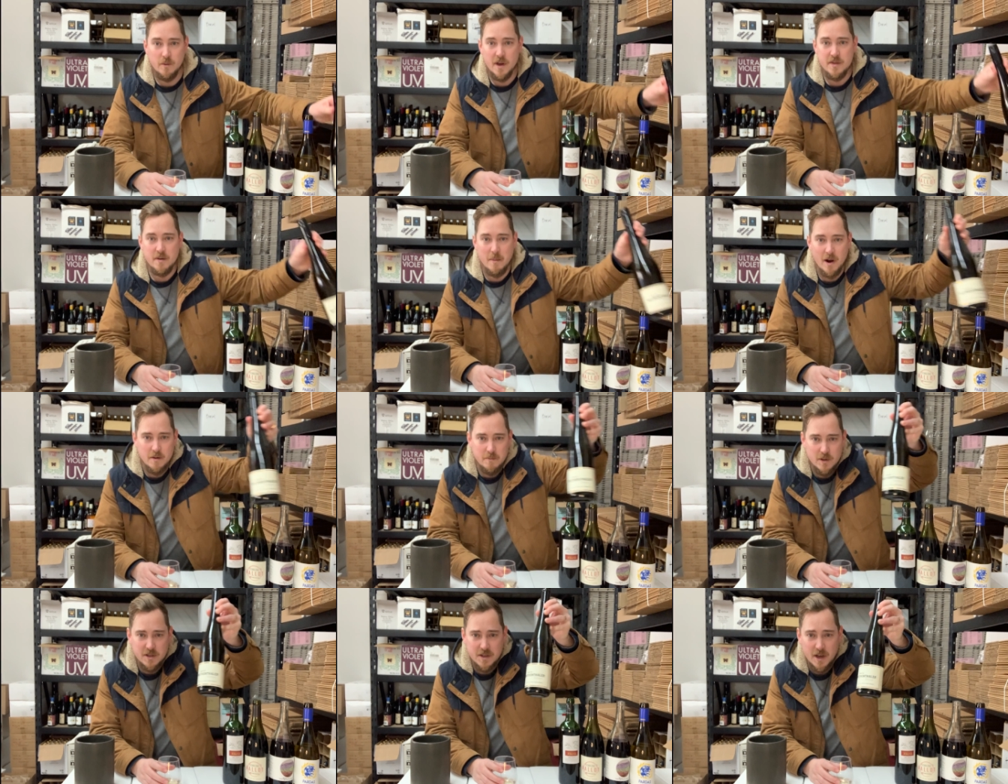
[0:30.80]
with the
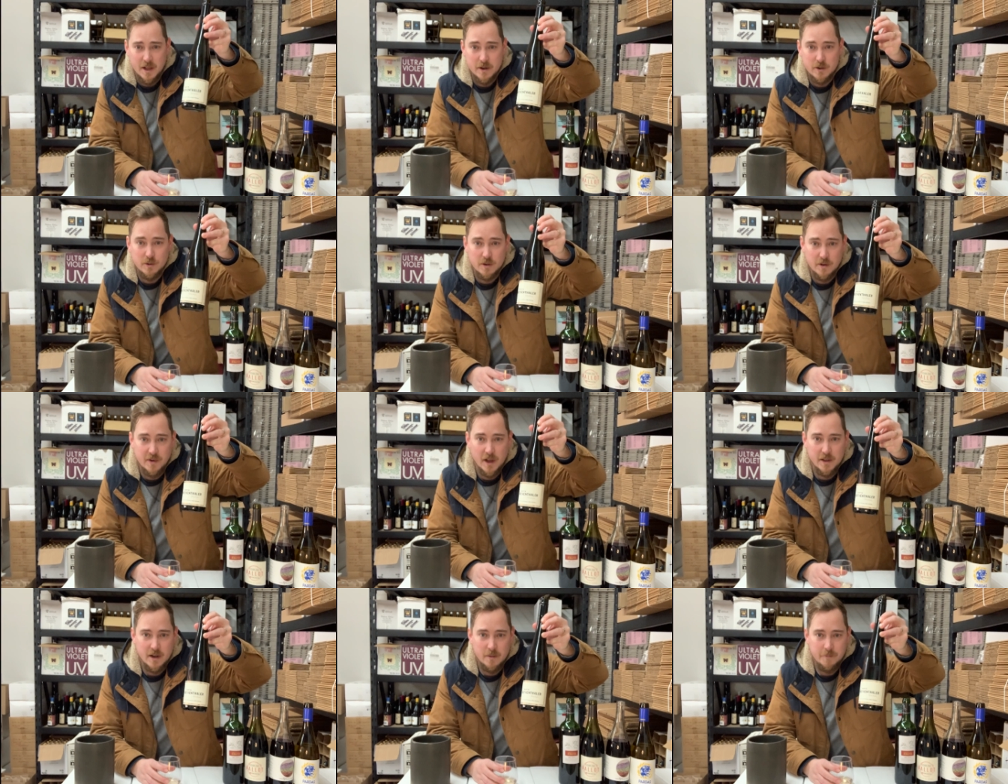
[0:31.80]
Muthenthaler Grüner
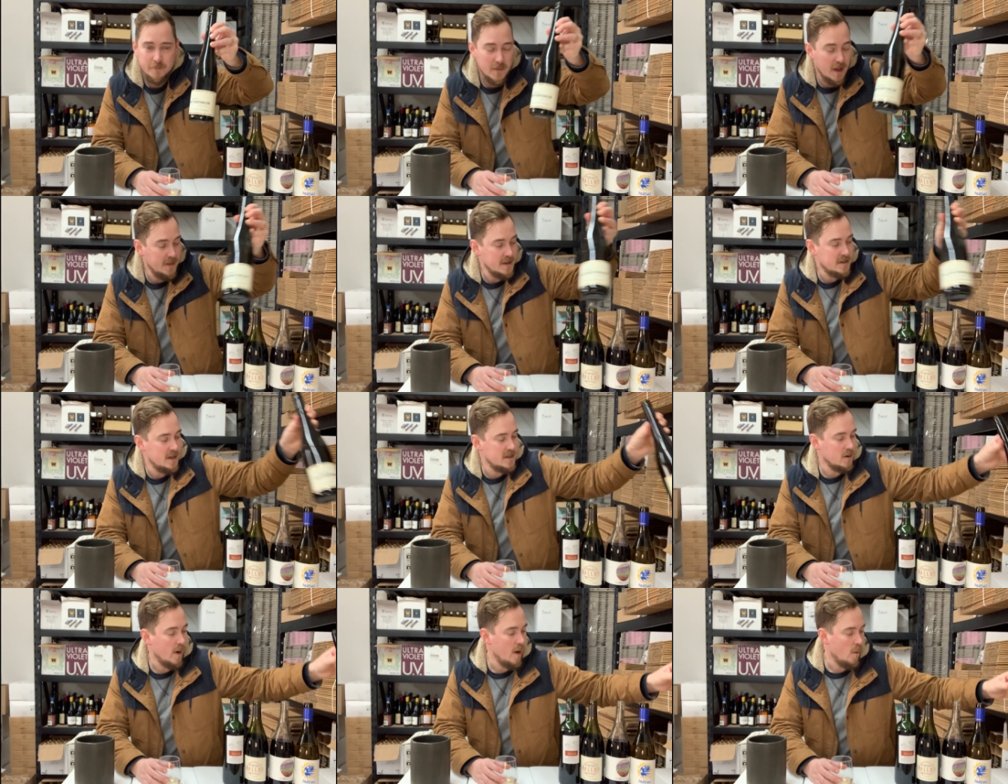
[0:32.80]
Veltliner, and this is
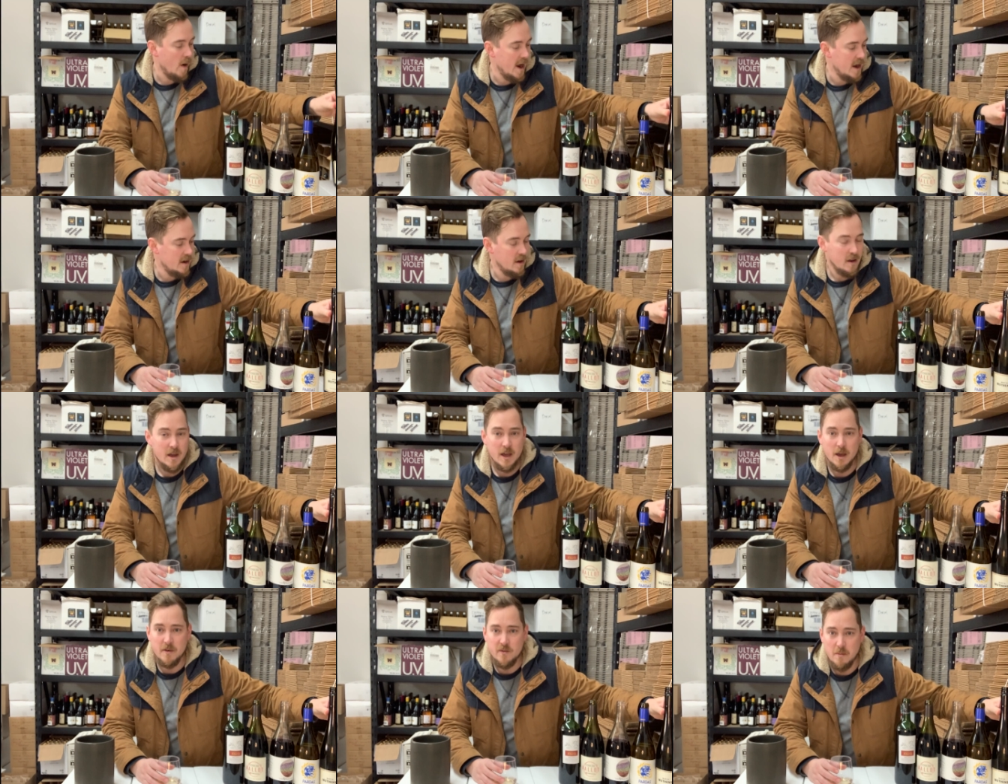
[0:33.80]
a white wine
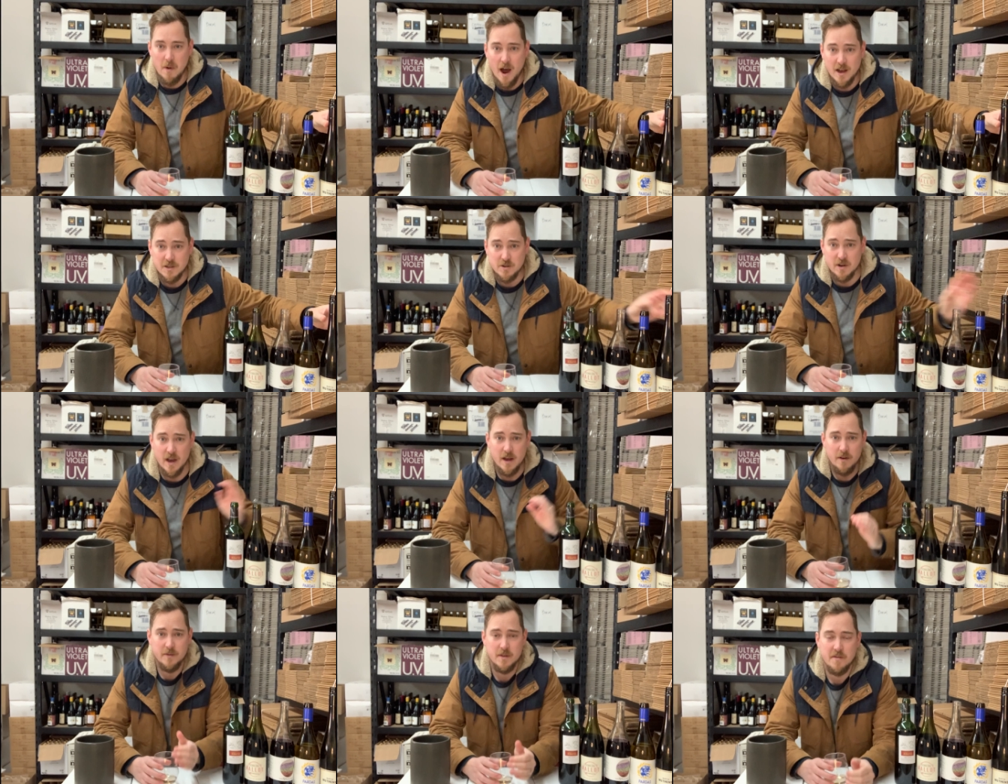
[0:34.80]
coming from
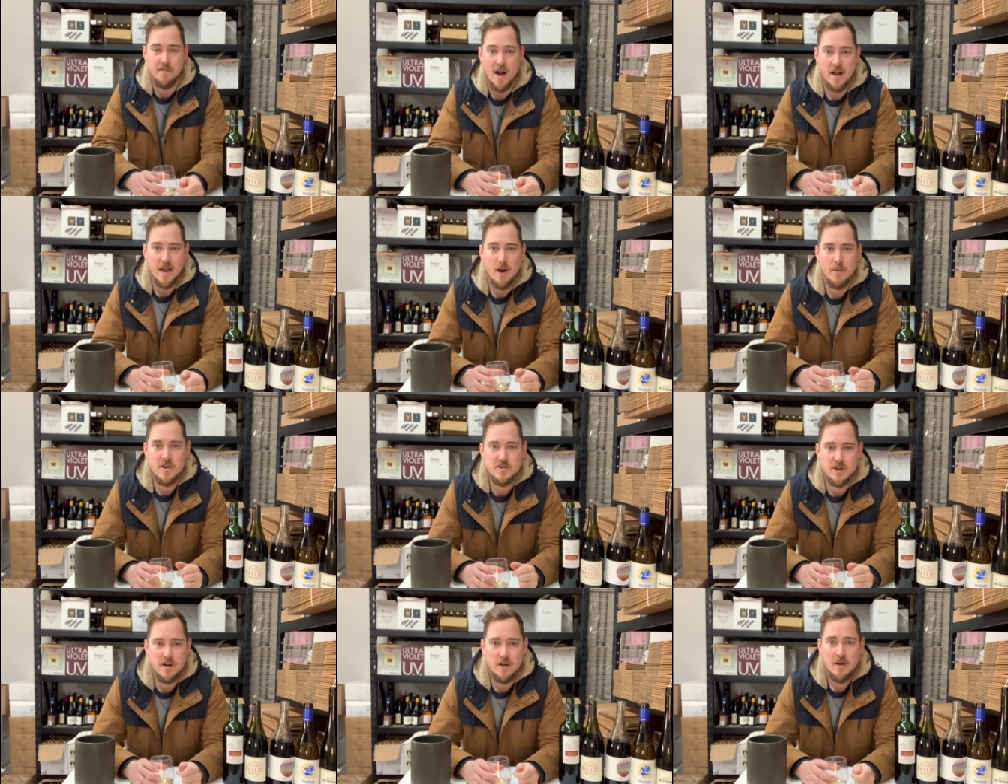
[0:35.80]
Austria, from the Wachau
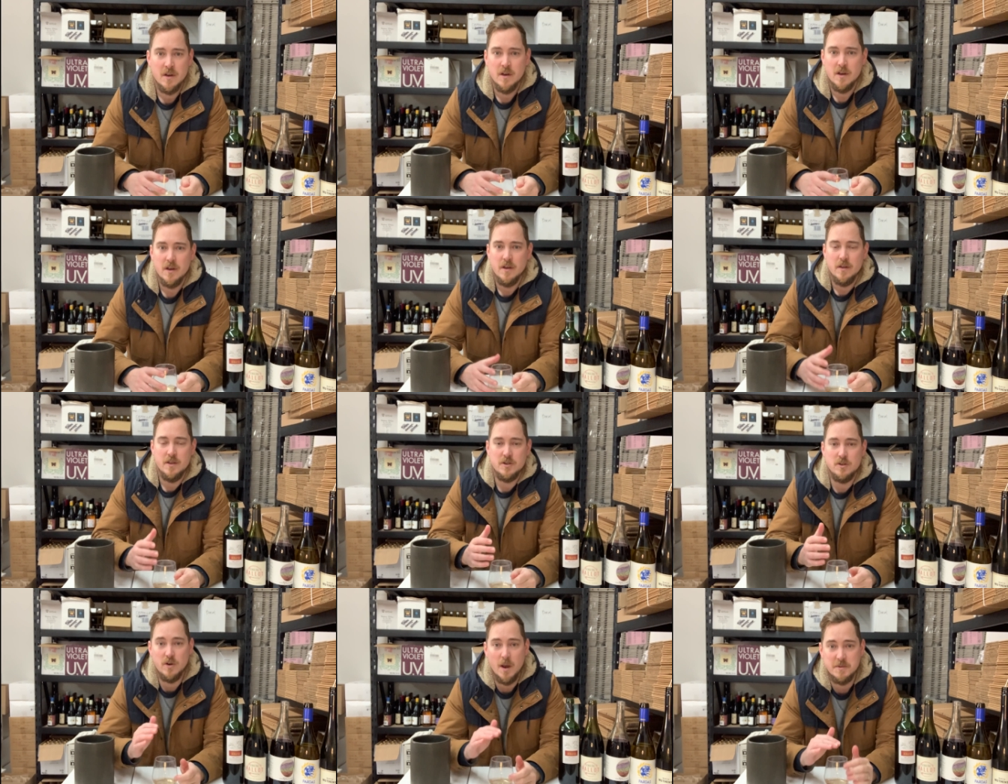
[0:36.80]
region. The
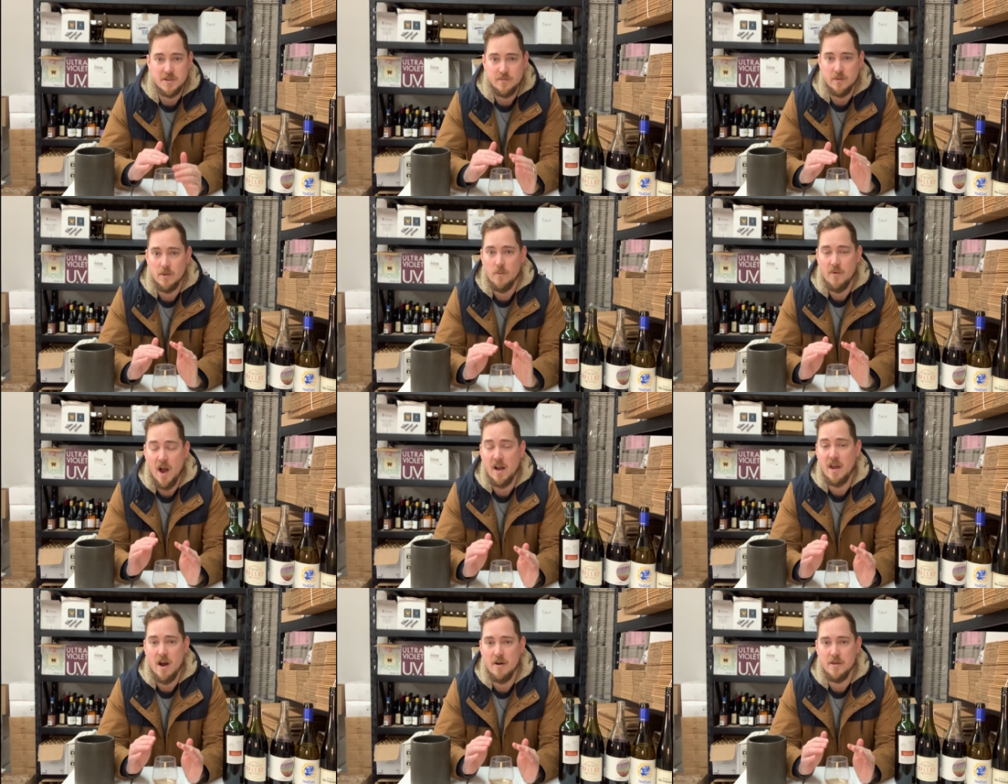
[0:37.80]
2 grapes from the
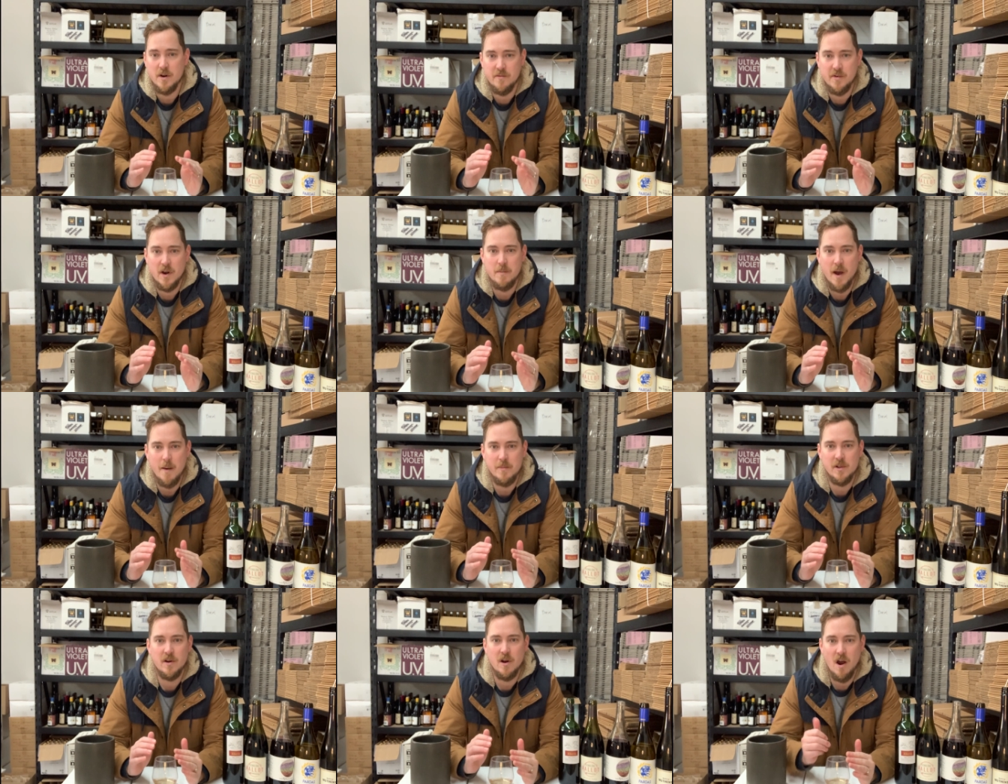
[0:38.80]
Wachau that are very
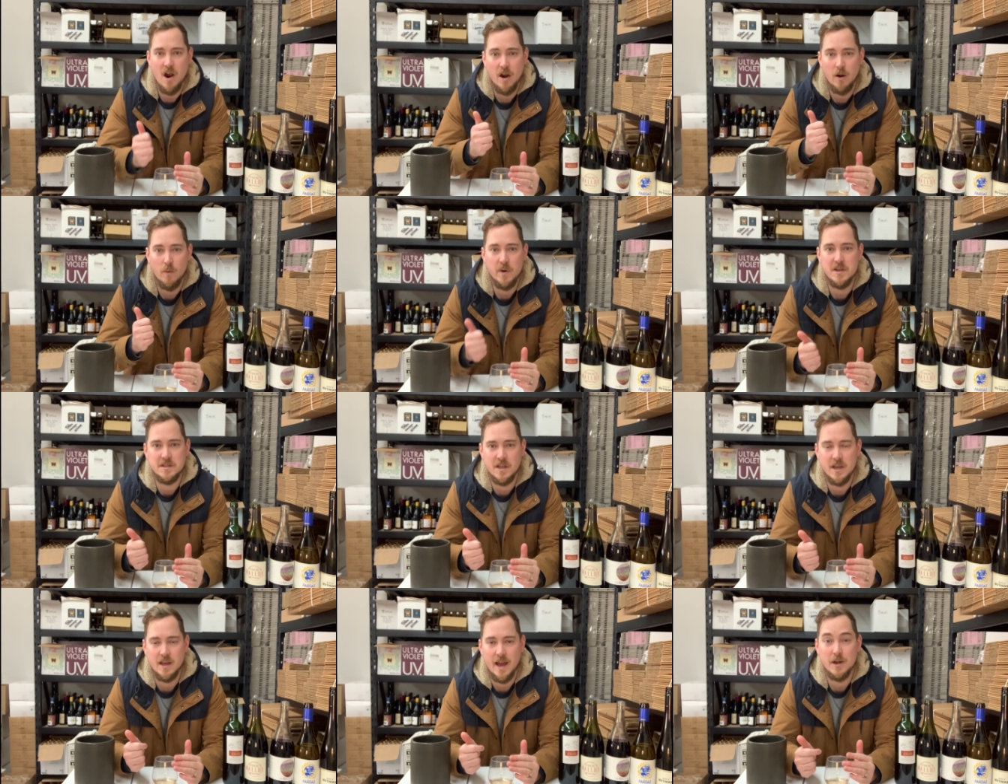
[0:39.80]
popular are
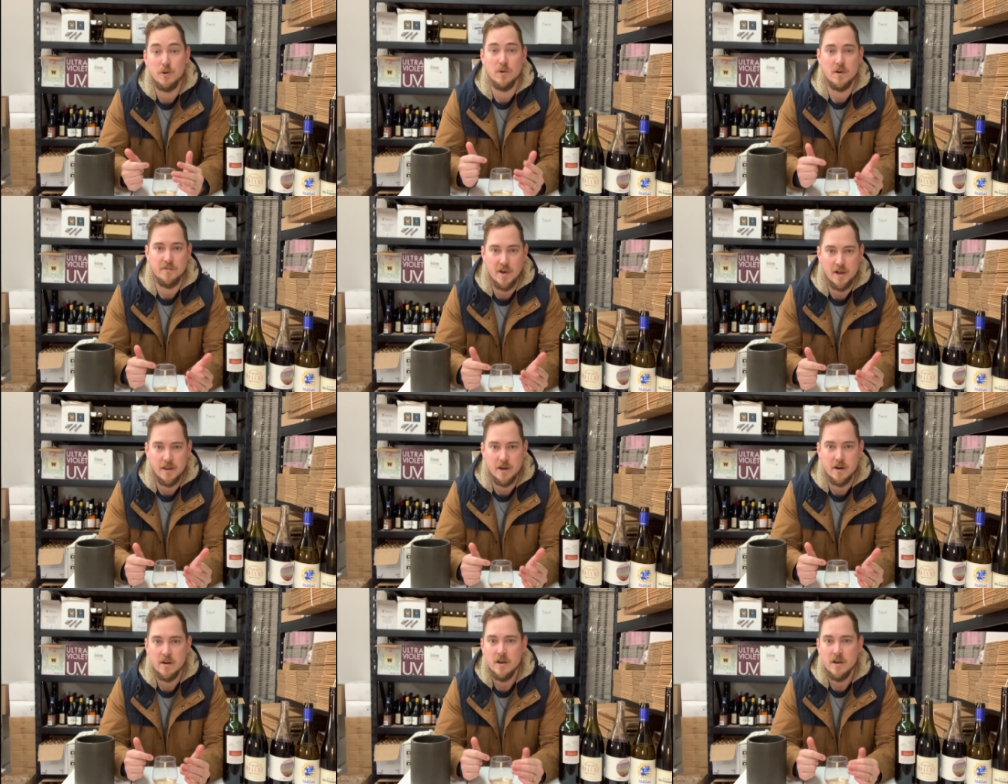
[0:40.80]
Riesling and Grüner Veltliner.